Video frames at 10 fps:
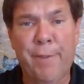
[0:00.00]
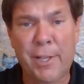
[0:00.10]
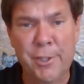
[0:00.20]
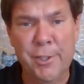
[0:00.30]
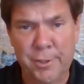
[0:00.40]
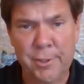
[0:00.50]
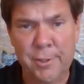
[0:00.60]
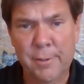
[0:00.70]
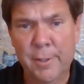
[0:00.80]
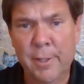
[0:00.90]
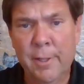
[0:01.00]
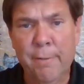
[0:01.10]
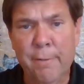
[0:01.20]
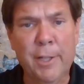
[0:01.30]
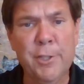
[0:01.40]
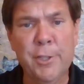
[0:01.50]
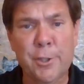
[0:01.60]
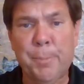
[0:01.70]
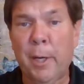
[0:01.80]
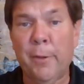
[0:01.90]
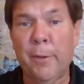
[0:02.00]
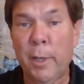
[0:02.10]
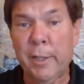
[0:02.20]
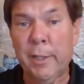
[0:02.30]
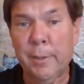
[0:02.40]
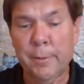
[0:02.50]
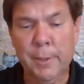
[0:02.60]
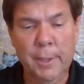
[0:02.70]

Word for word: vengeance, vengeance upon the wicked.